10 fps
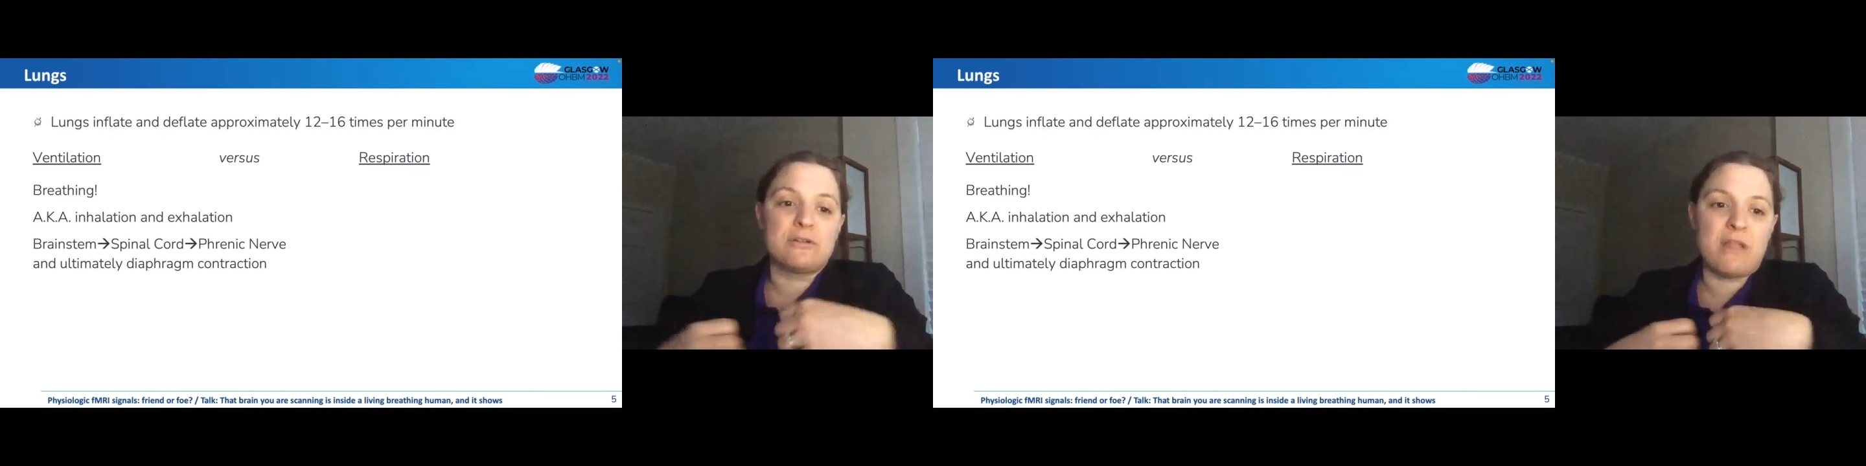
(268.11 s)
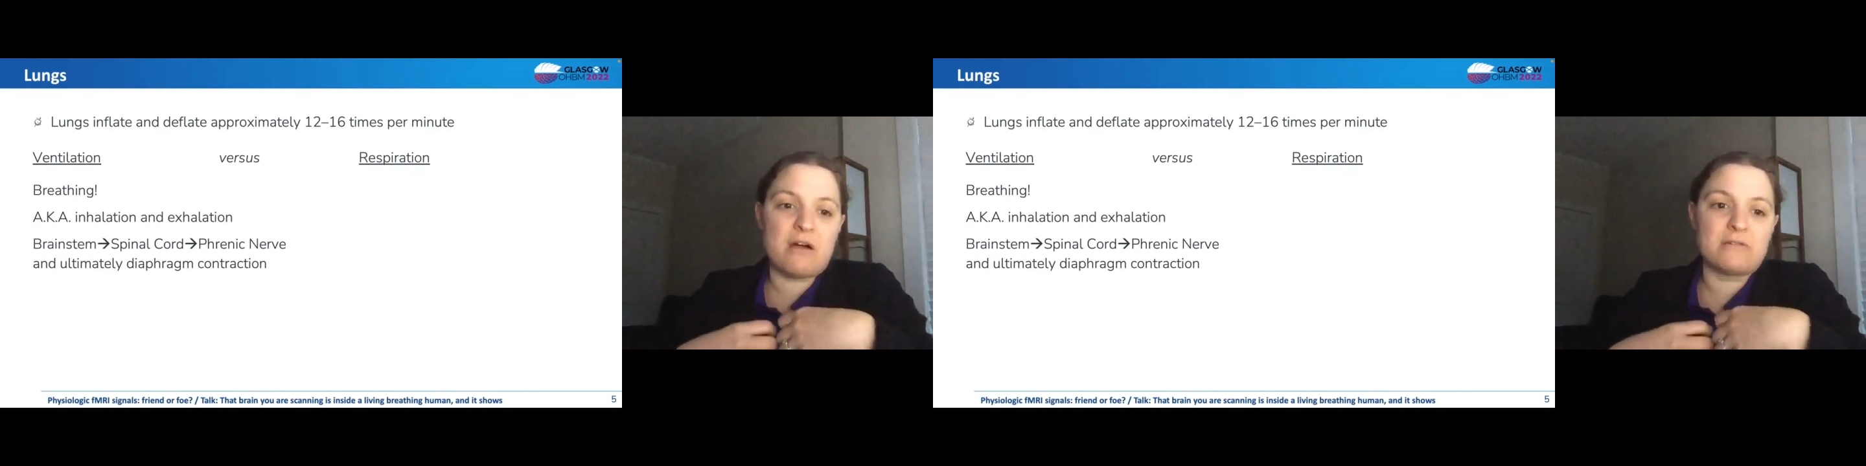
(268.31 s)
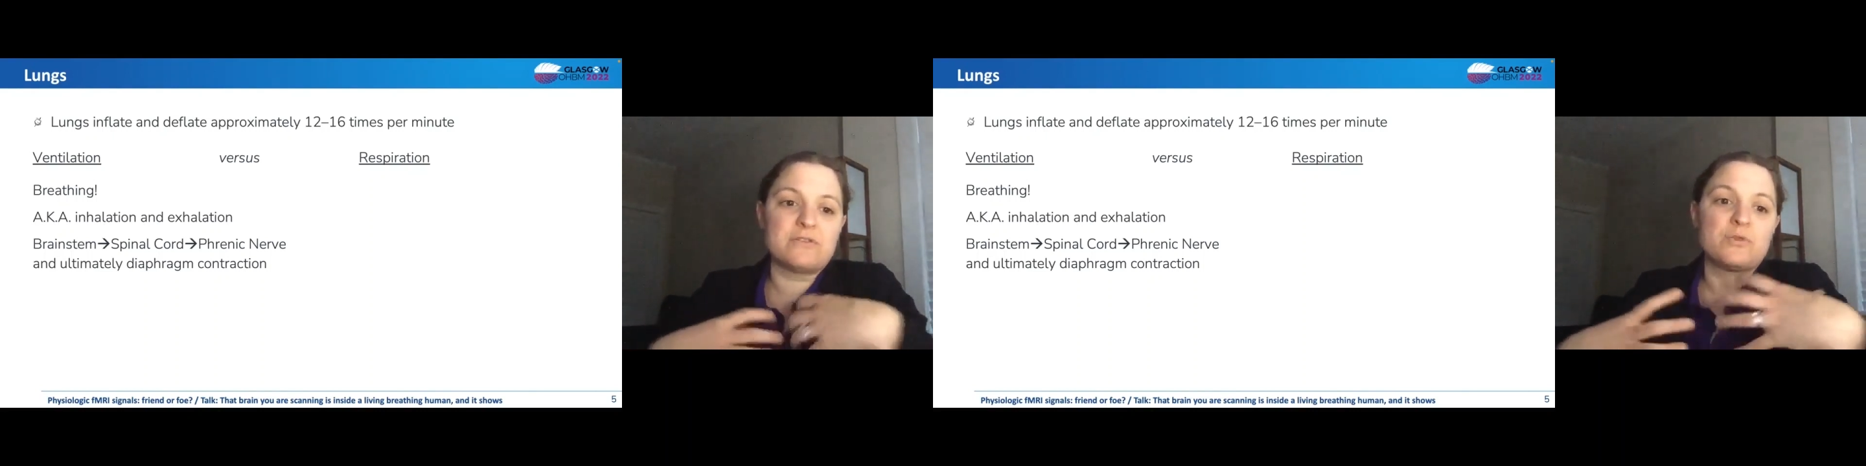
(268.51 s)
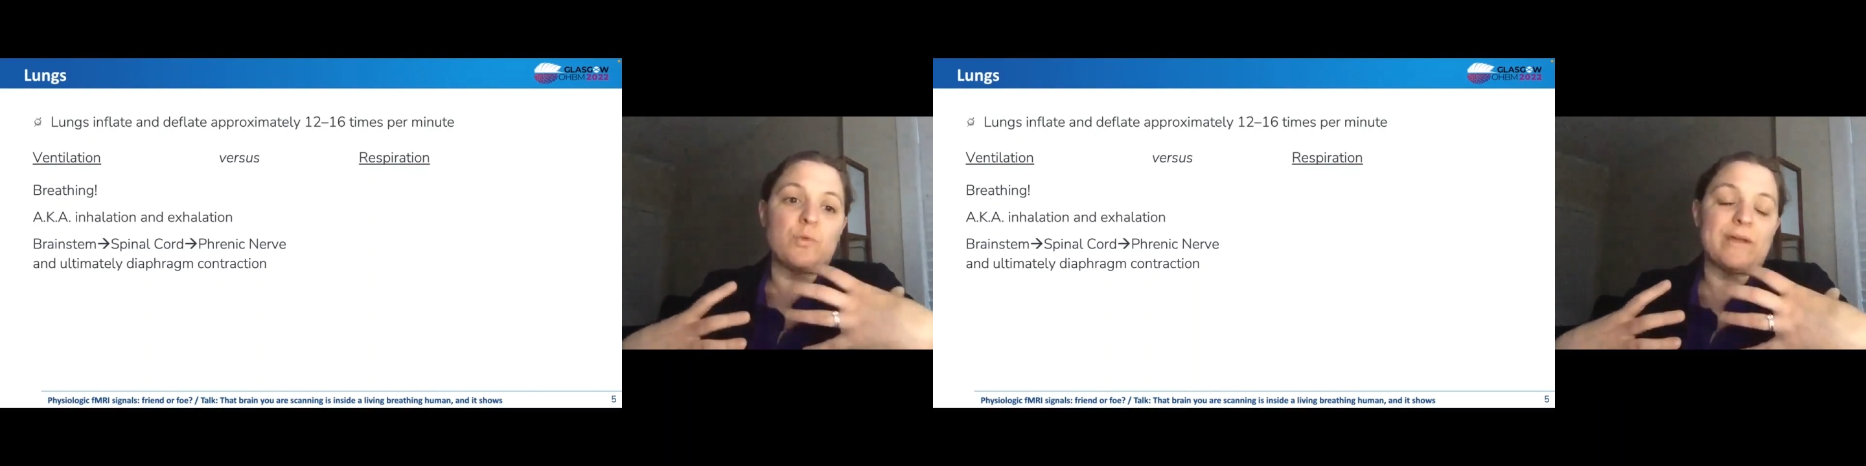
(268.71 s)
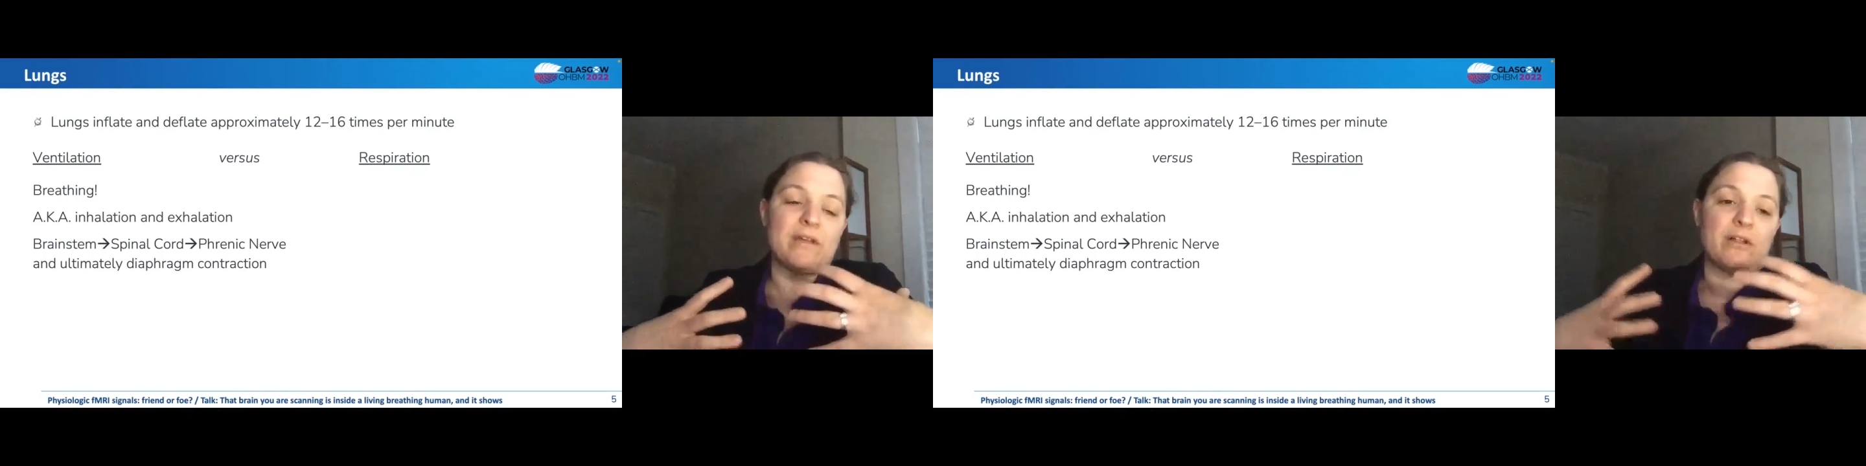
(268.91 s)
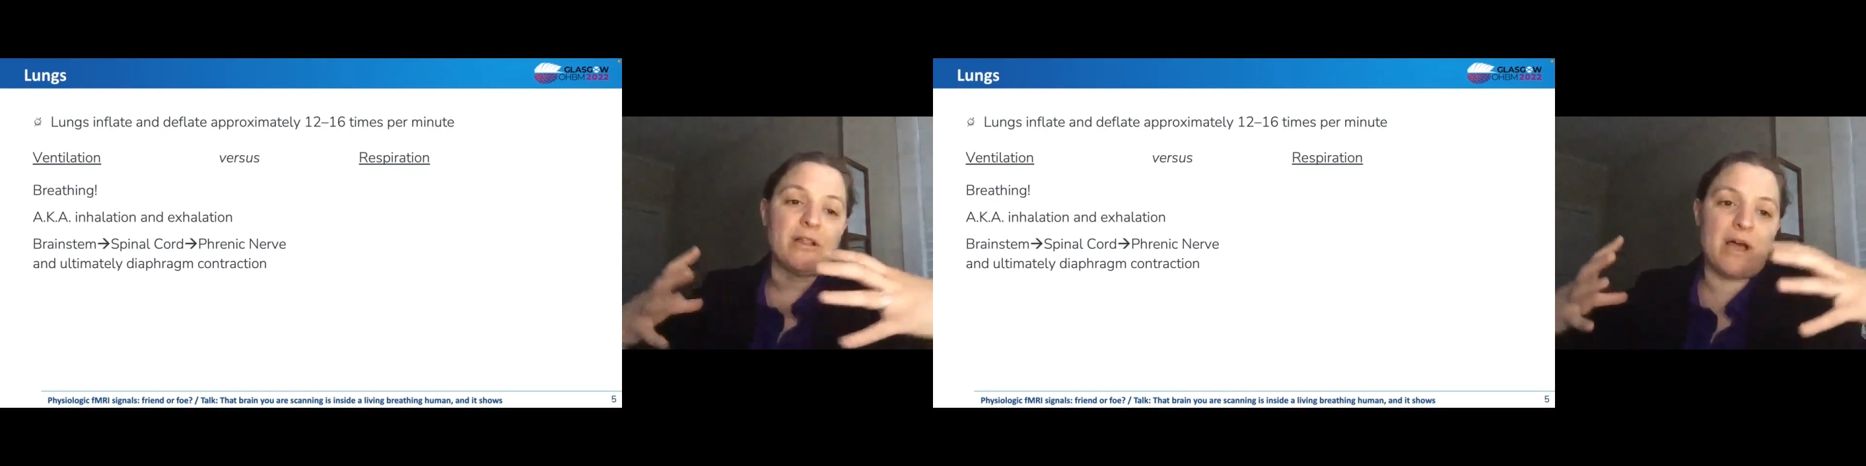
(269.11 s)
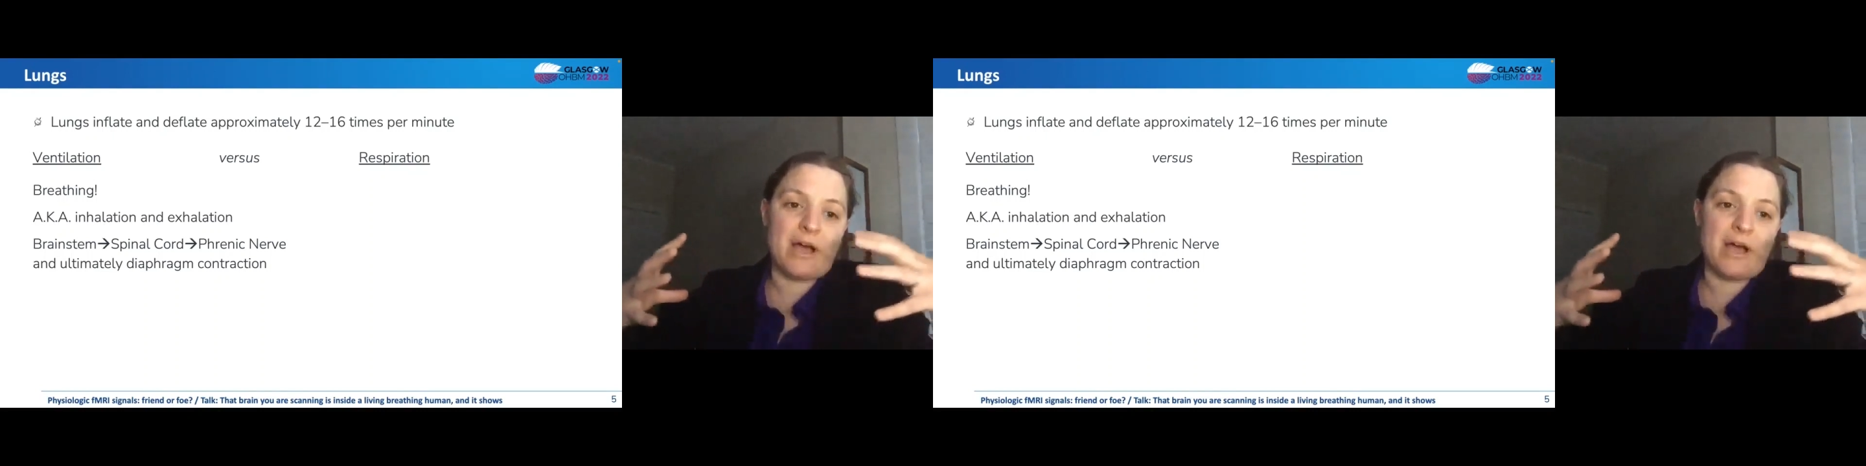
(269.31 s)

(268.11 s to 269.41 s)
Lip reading: your lungs will,